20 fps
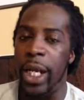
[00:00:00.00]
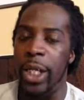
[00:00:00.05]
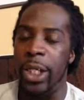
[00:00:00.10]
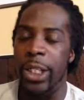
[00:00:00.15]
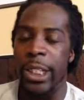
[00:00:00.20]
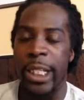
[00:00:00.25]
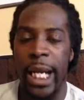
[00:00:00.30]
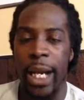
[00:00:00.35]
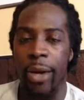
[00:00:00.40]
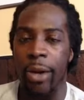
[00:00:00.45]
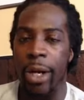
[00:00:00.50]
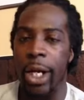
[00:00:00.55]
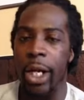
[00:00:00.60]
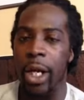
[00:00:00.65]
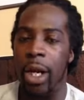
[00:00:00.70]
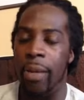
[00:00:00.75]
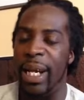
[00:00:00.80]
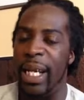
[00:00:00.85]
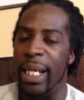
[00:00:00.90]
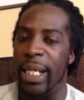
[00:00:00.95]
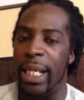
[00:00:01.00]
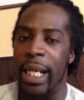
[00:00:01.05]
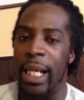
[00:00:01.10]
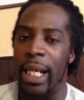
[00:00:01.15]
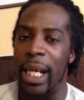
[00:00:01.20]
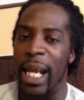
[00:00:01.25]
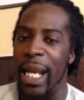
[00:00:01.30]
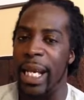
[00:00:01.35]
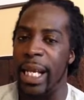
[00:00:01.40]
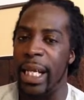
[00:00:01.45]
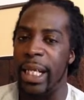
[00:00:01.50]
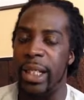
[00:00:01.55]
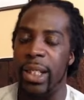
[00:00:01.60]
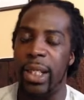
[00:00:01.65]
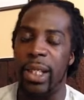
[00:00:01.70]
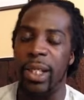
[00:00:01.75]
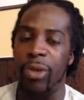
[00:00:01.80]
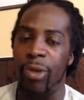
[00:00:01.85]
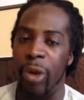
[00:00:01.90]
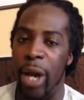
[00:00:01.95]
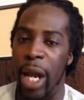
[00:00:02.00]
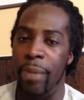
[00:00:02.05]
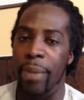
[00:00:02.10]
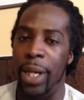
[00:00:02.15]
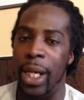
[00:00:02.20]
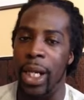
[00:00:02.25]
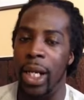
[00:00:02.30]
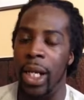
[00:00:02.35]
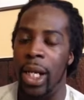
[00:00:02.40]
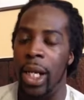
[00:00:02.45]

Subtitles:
sharing, commenting, liking, subscribing.